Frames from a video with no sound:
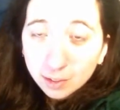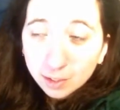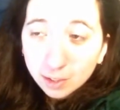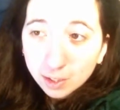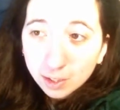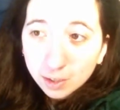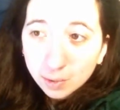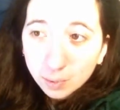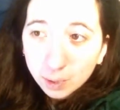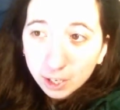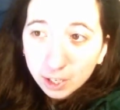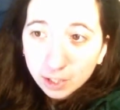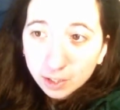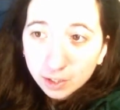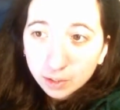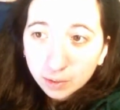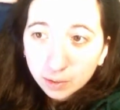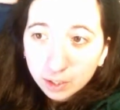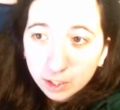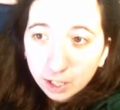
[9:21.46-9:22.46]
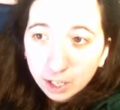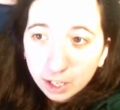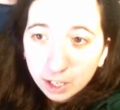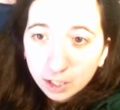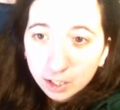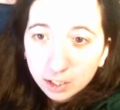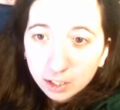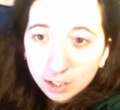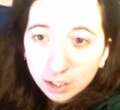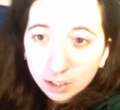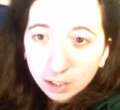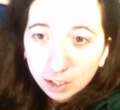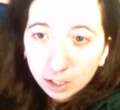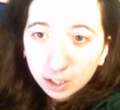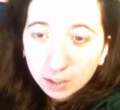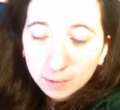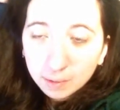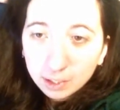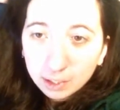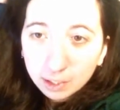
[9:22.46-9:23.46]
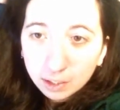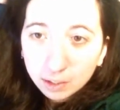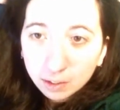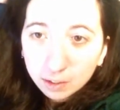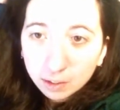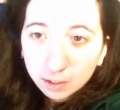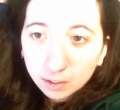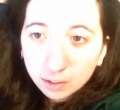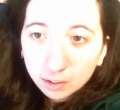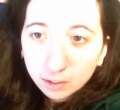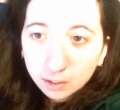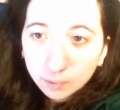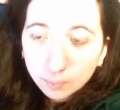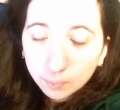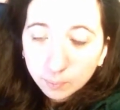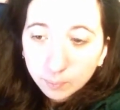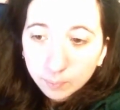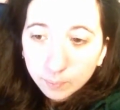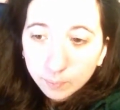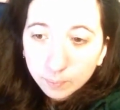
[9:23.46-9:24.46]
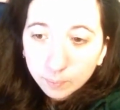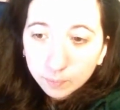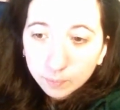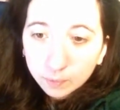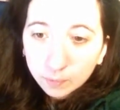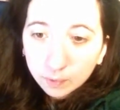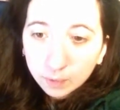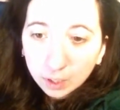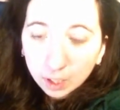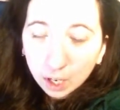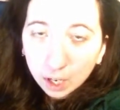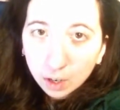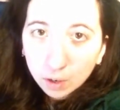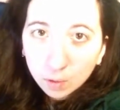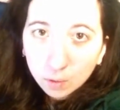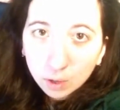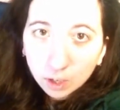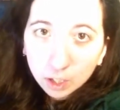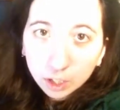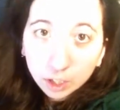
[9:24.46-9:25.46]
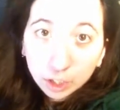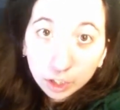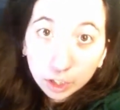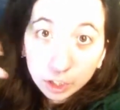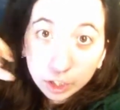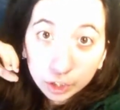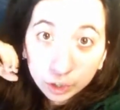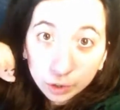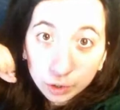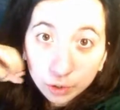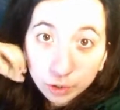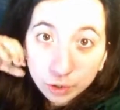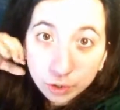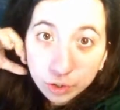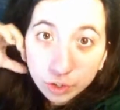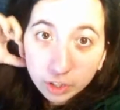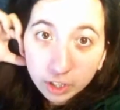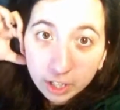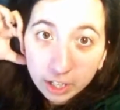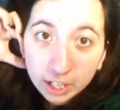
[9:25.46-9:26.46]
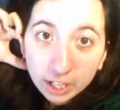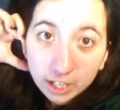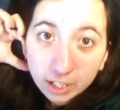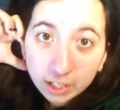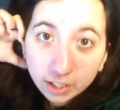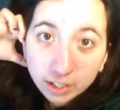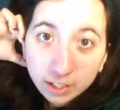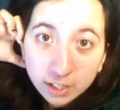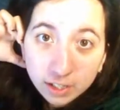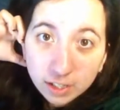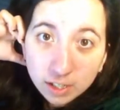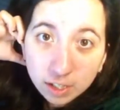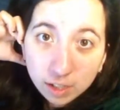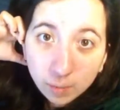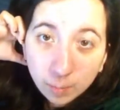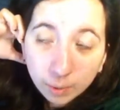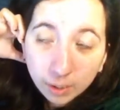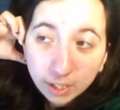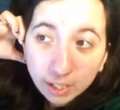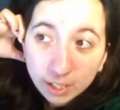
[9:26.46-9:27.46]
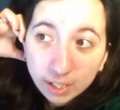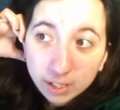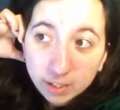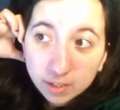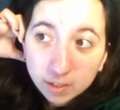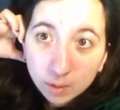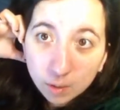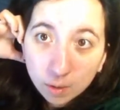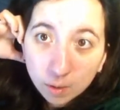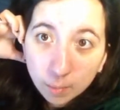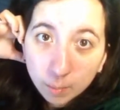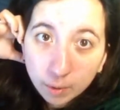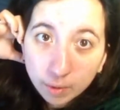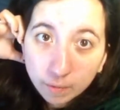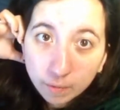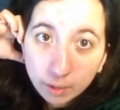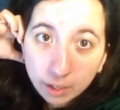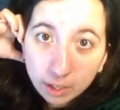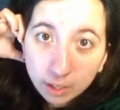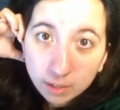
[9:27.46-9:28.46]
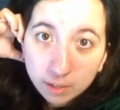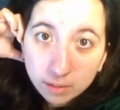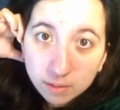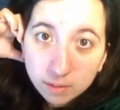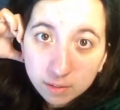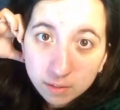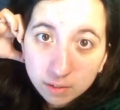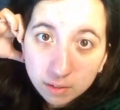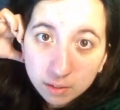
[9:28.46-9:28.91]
So that's why I do it. And, I mean, I don't want huge, like, dinner plates on my face.